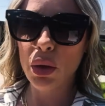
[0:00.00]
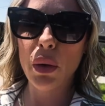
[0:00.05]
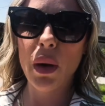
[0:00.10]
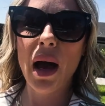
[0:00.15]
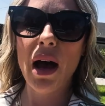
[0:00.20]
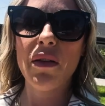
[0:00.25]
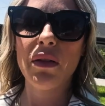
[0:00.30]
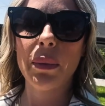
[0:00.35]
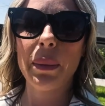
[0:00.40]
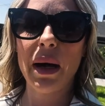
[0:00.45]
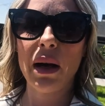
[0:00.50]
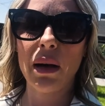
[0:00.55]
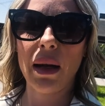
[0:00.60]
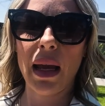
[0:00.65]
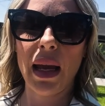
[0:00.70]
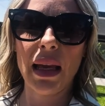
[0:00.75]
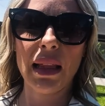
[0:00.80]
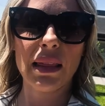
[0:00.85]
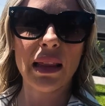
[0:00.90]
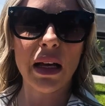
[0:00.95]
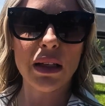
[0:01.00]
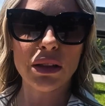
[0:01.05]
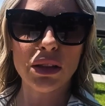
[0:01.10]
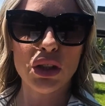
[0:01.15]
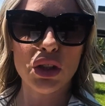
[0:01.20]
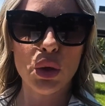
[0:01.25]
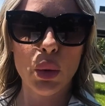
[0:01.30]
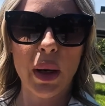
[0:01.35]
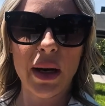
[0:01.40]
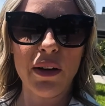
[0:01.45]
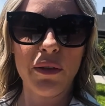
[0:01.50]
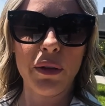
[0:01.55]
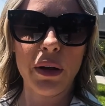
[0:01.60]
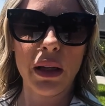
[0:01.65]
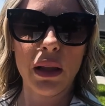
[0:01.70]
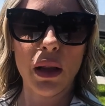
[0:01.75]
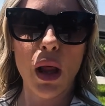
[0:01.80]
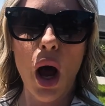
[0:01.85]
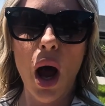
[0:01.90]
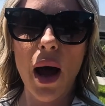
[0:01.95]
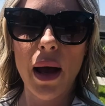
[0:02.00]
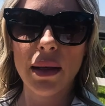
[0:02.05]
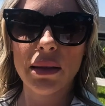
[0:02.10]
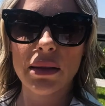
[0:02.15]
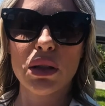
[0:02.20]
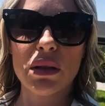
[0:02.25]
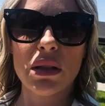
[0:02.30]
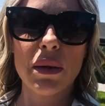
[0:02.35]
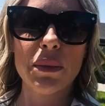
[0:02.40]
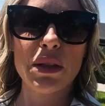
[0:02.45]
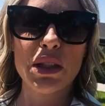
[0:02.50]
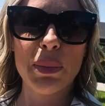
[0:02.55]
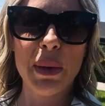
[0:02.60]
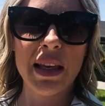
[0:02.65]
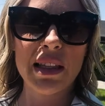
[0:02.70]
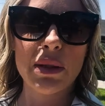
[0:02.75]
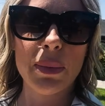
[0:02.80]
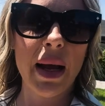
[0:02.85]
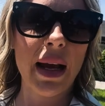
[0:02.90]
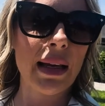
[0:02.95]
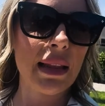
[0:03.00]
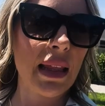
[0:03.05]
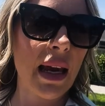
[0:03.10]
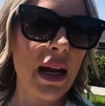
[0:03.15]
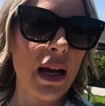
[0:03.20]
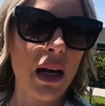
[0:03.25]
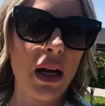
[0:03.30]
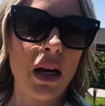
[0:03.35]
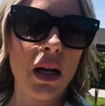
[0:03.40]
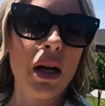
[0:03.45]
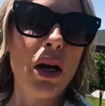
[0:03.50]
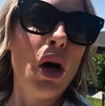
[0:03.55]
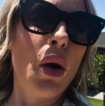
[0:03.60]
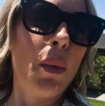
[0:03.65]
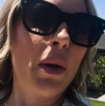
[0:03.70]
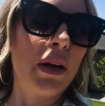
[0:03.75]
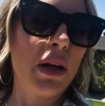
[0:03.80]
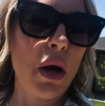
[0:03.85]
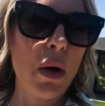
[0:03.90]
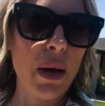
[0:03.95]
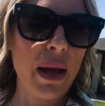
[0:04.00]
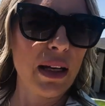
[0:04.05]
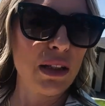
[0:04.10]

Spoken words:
do have about an 8,000 square foot lot, so some space back there. No